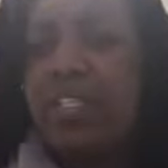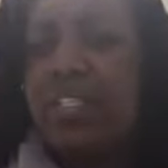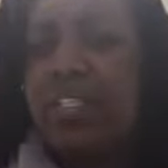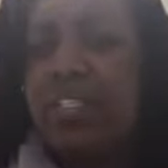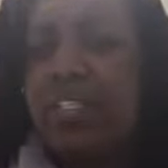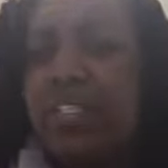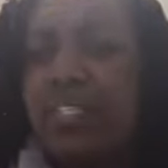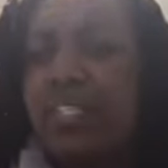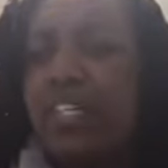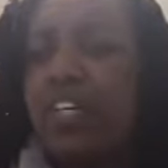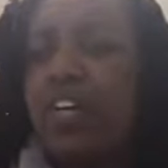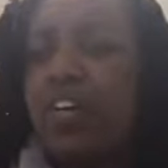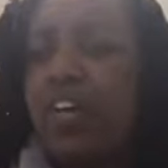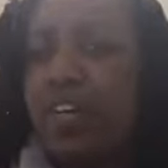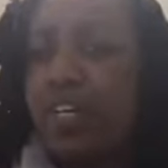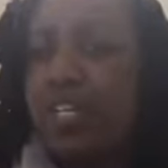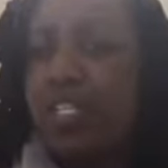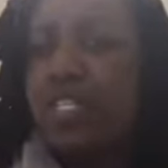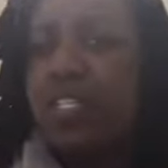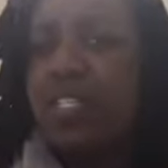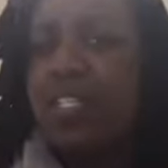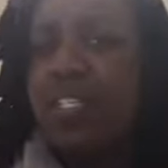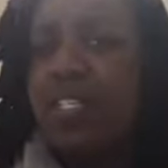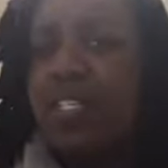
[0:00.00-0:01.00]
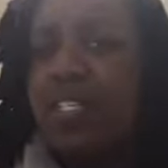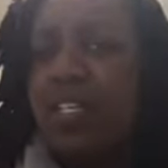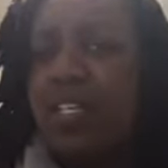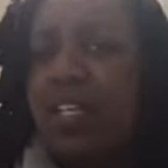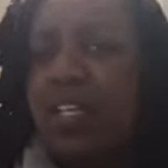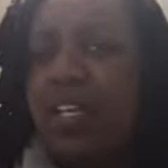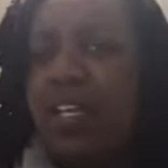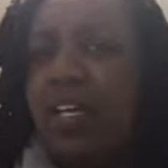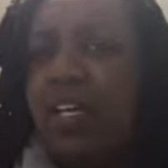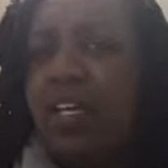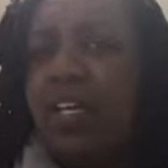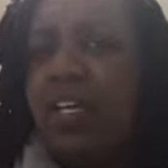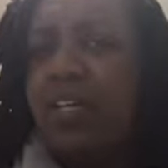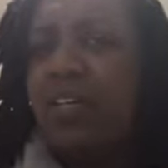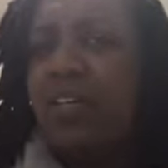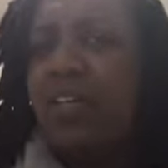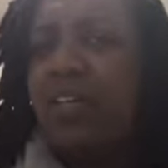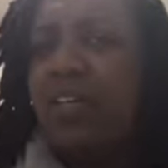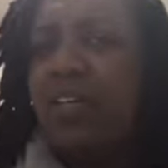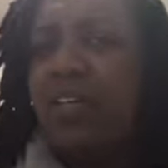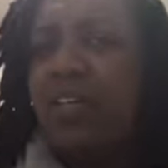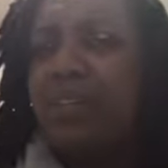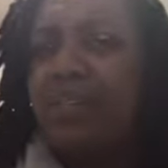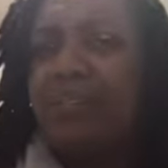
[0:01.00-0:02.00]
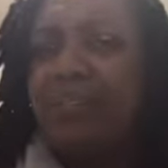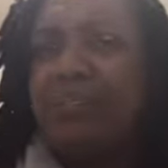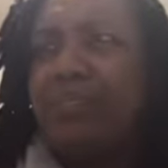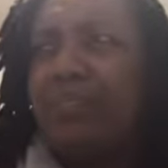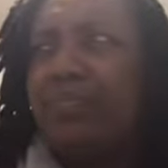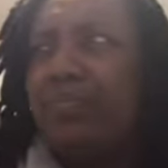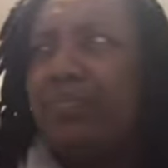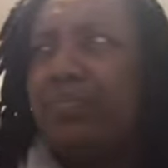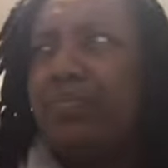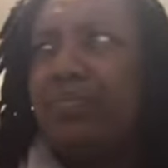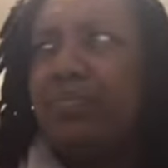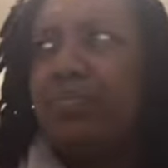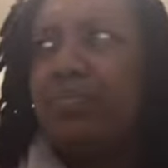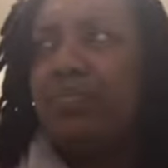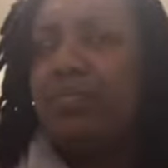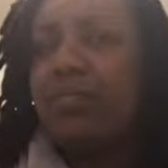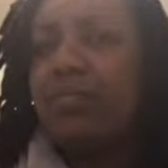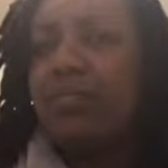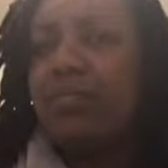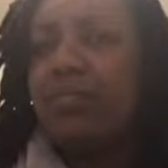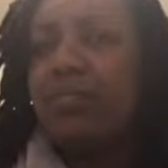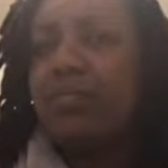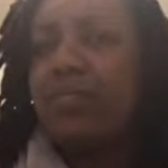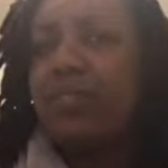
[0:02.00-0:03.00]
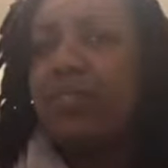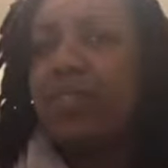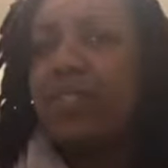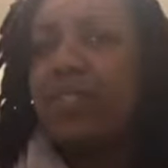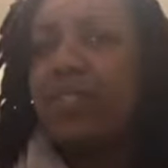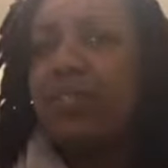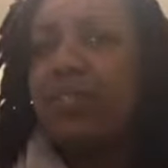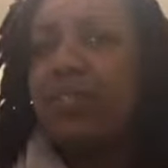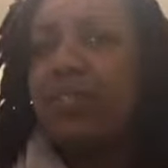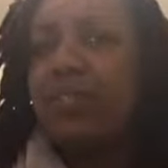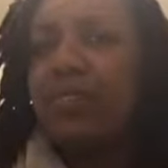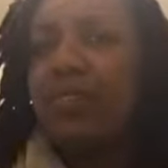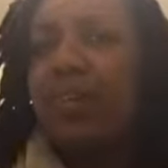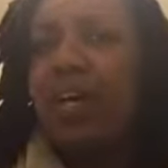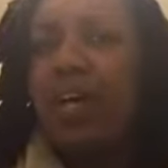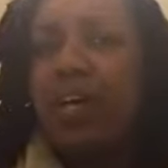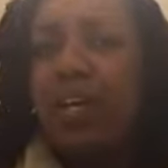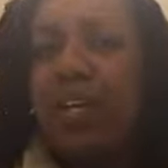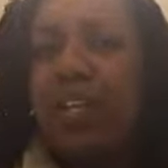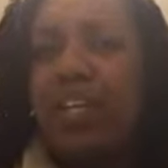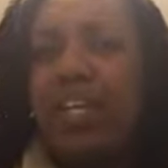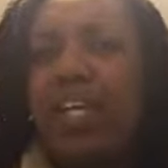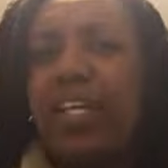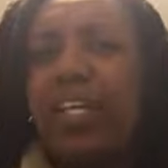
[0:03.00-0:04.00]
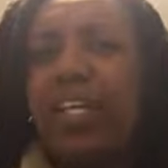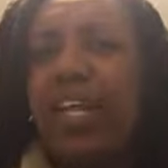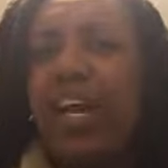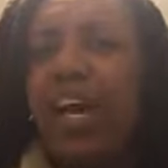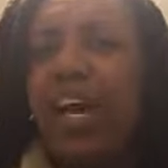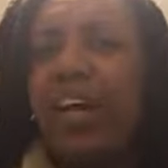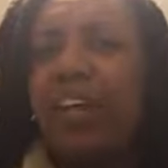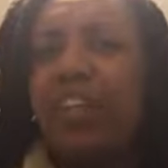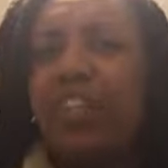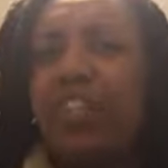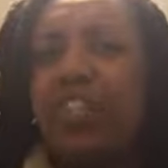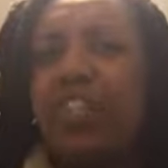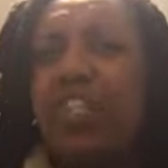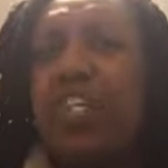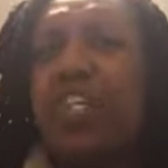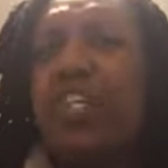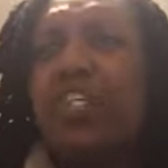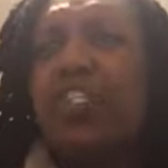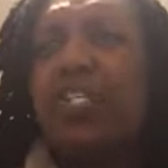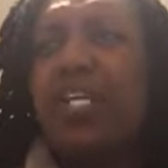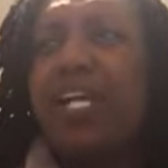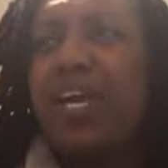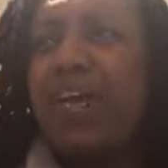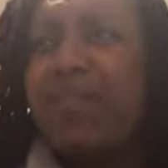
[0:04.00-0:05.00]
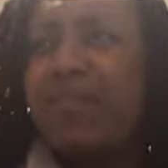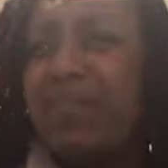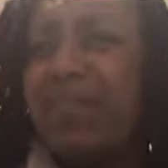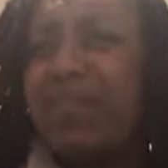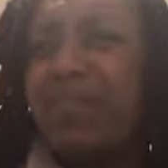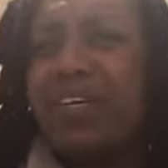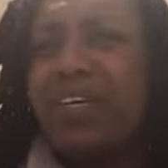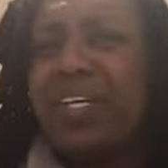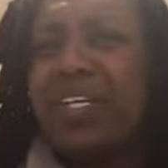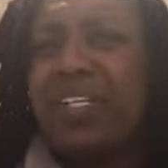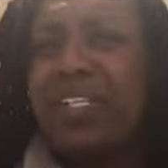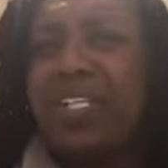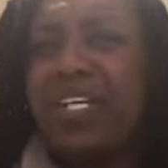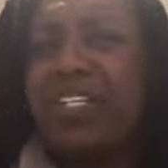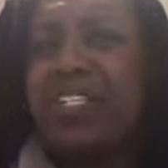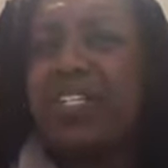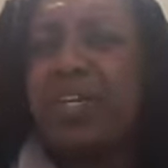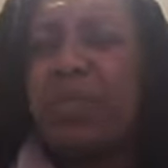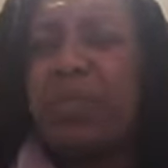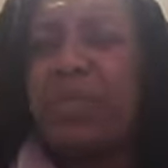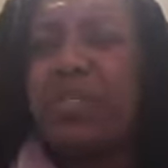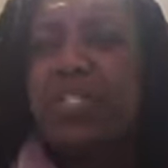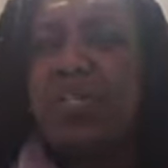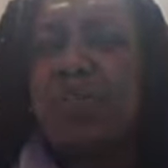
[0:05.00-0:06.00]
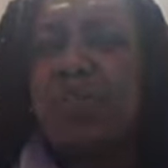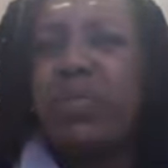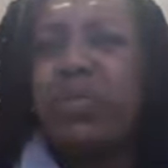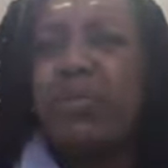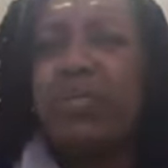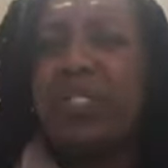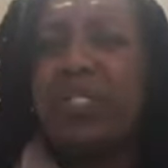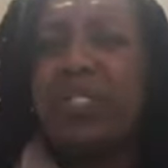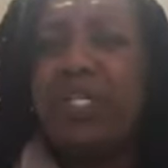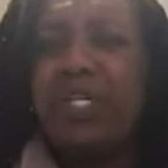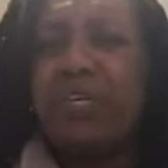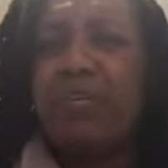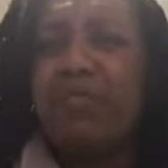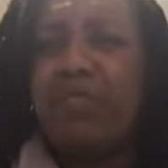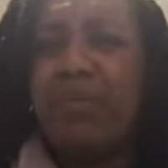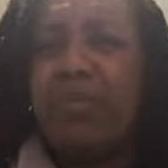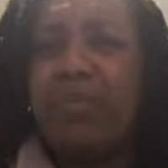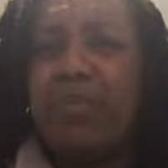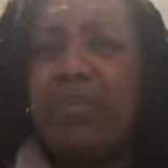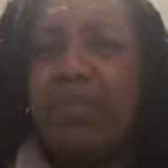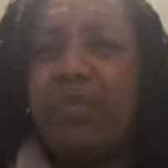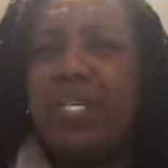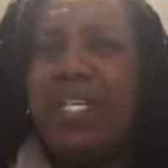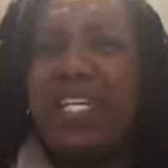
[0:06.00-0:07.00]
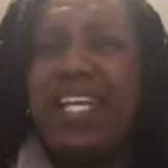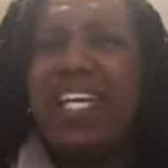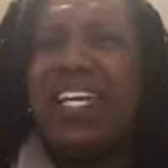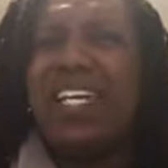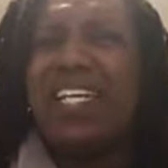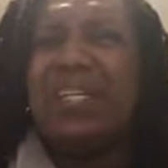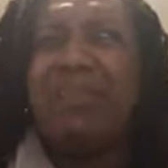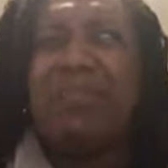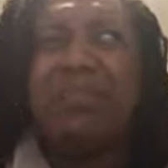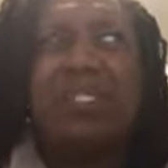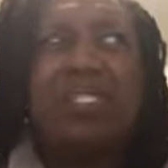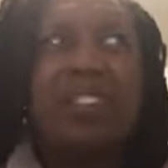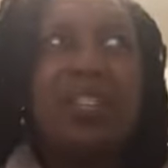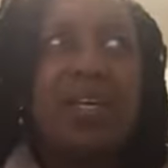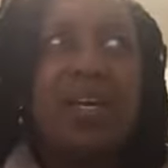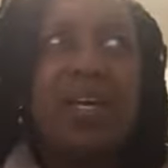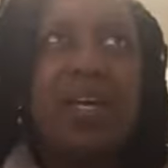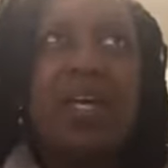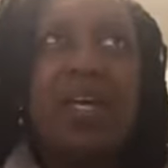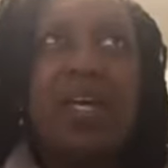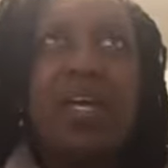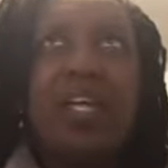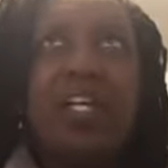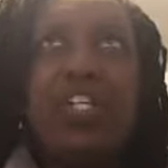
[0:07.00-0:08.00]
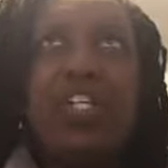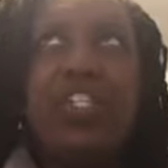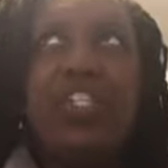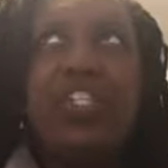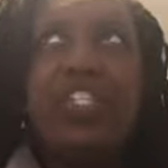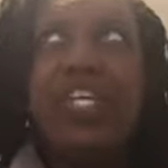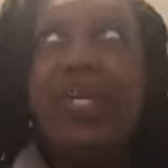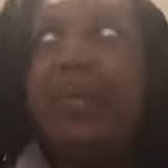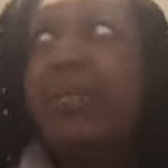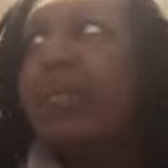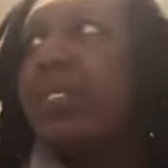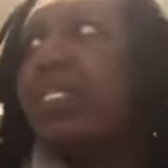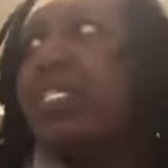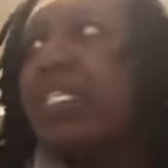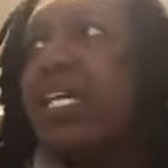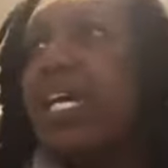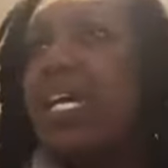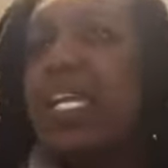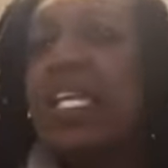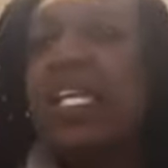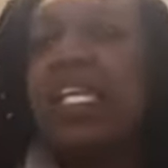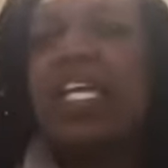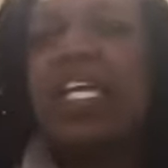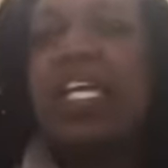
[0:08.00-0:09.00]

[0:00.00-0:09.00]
They say Christie, you know. Fuck, like, y'all judge every fucking thing. Talking about something, we was looking for more names. She would have said it